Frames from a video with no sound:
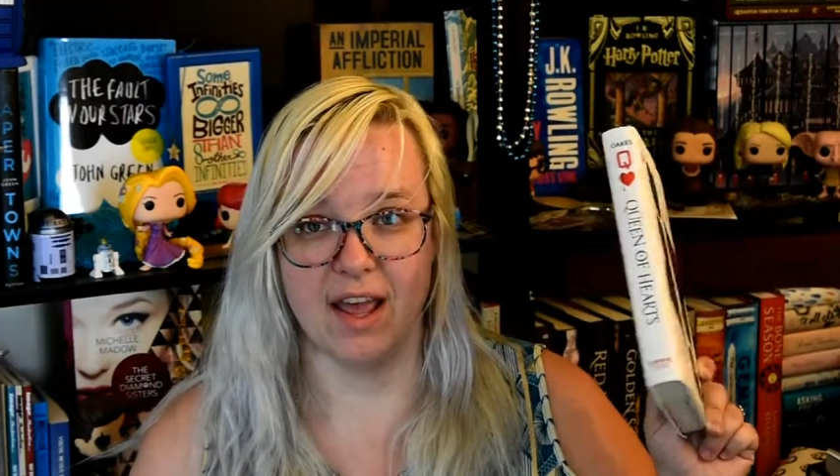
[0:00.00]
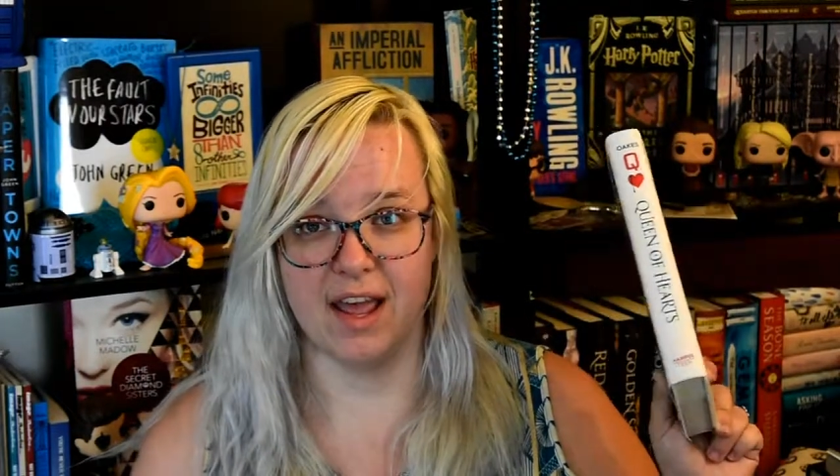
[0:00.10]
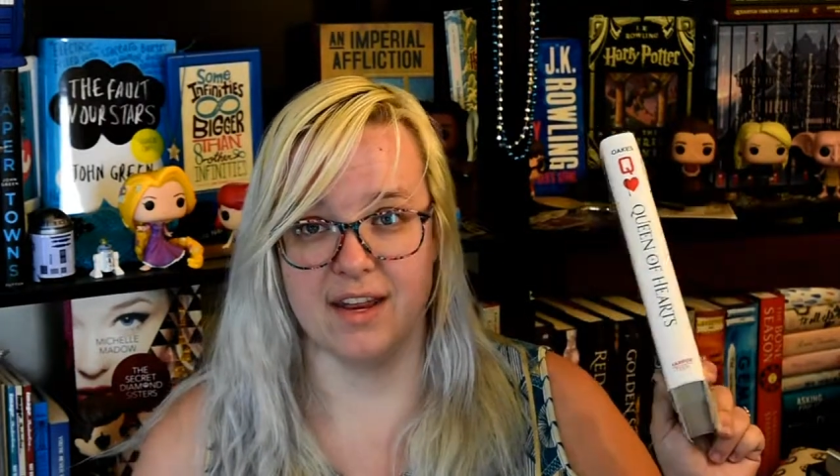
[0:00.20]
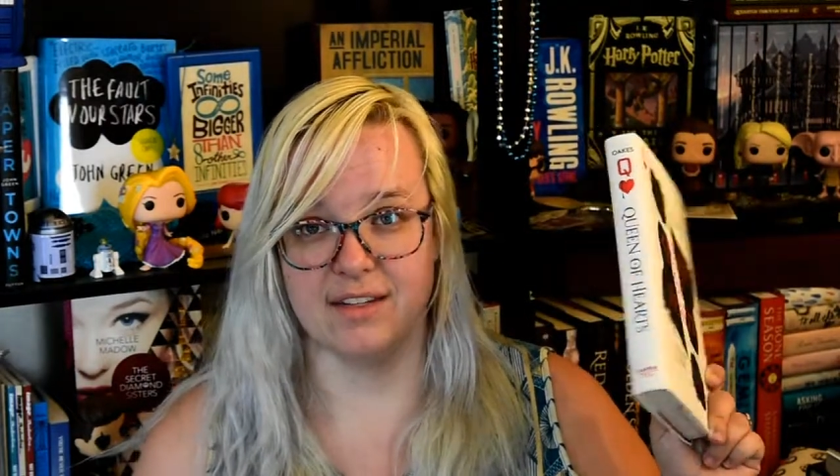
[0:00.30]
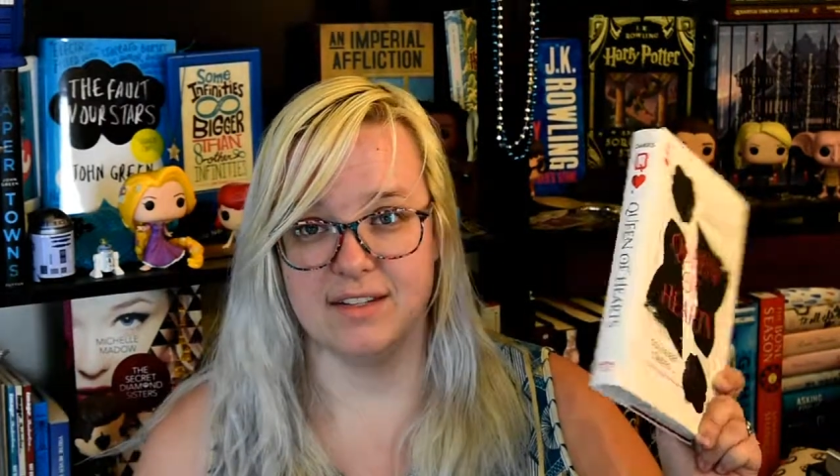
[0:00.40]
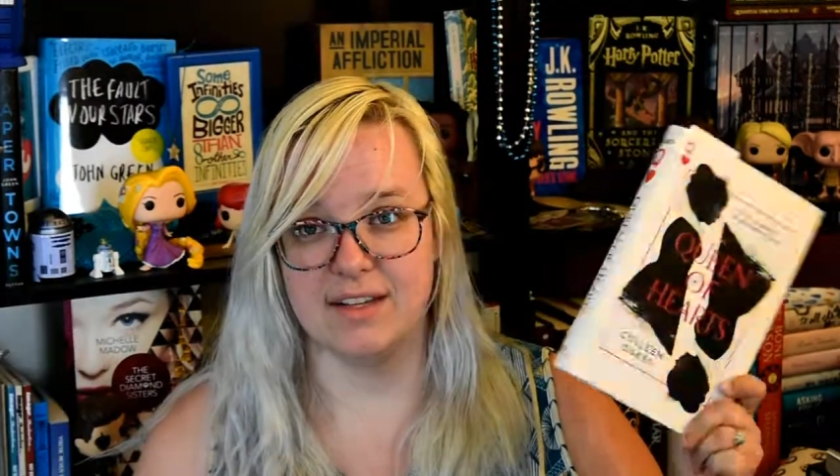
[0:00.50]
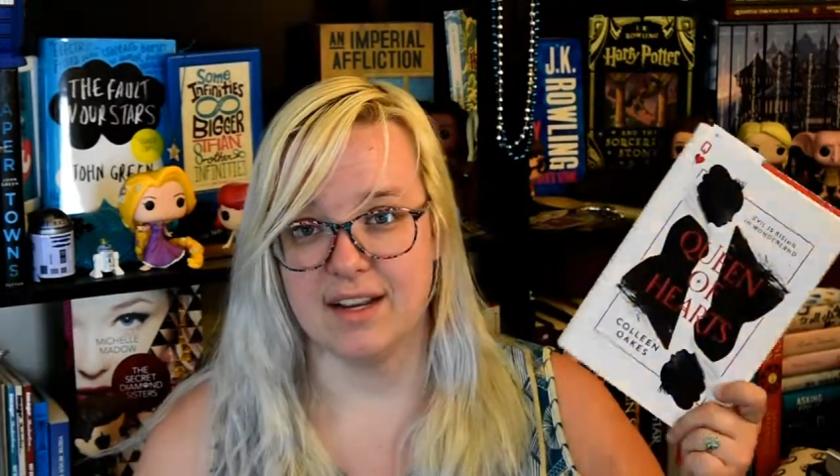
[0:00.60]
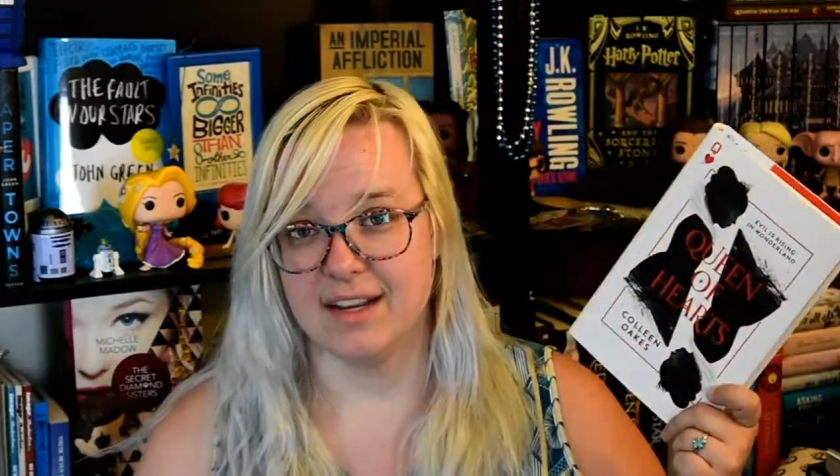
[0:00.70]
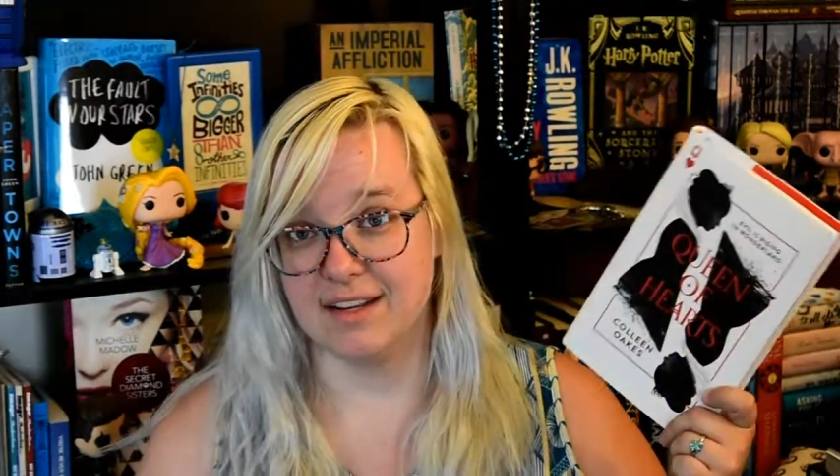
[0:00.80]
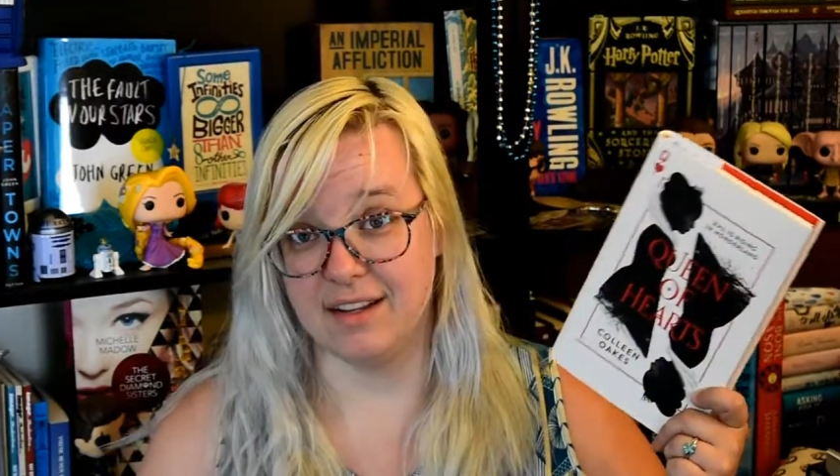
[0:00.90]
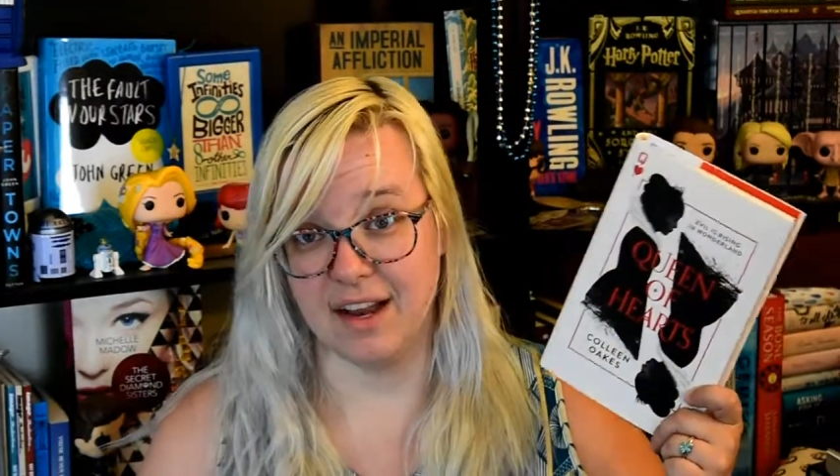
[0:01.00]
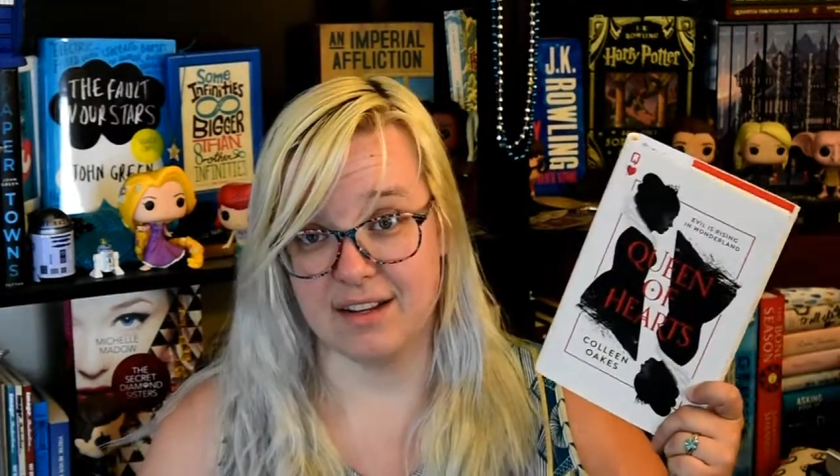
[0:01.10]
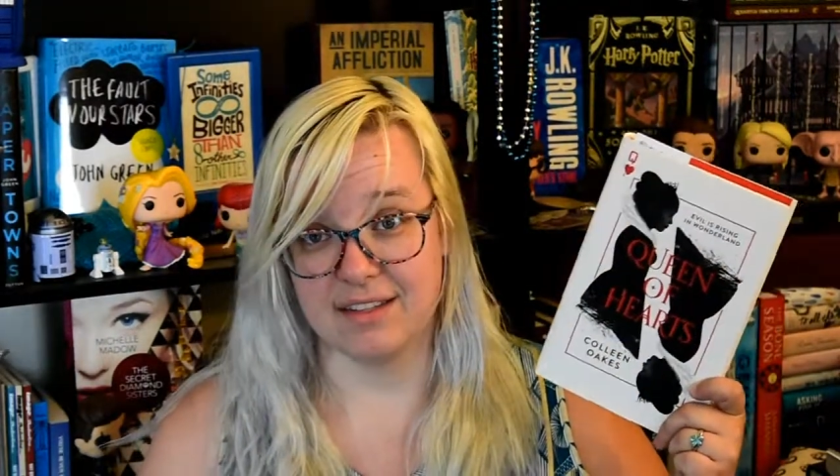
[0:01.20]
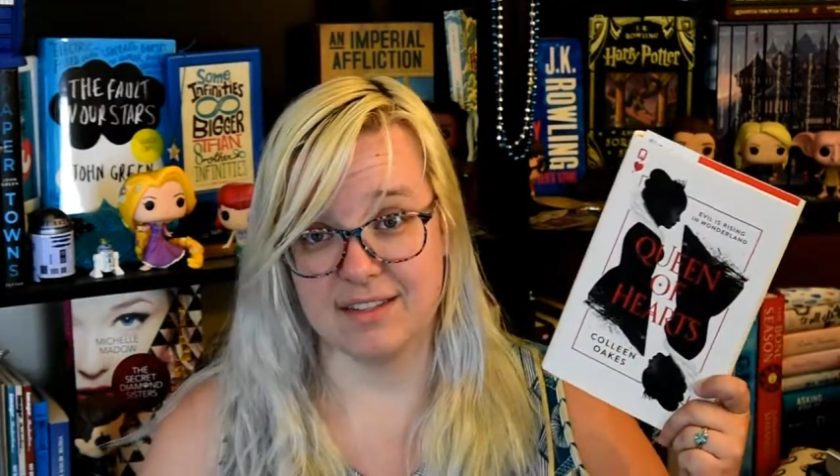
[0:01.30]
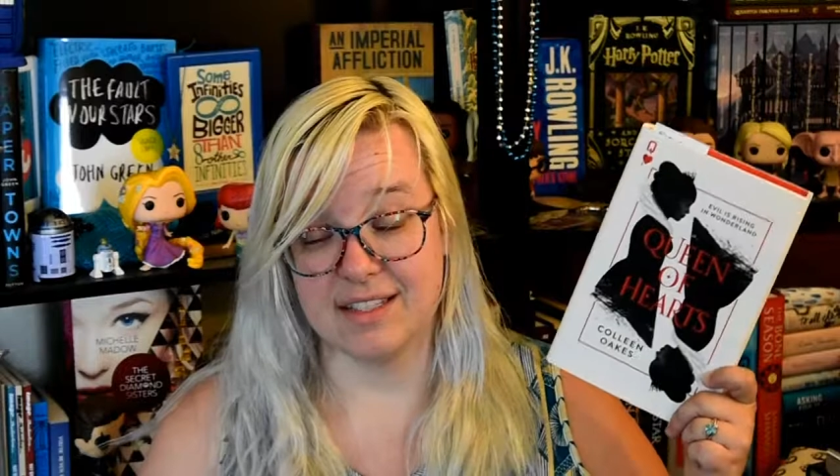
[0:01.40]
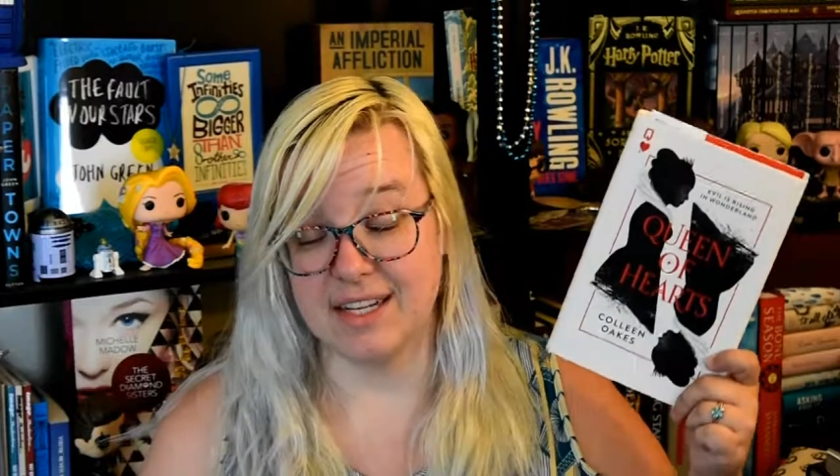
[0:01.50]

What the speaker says: and yes,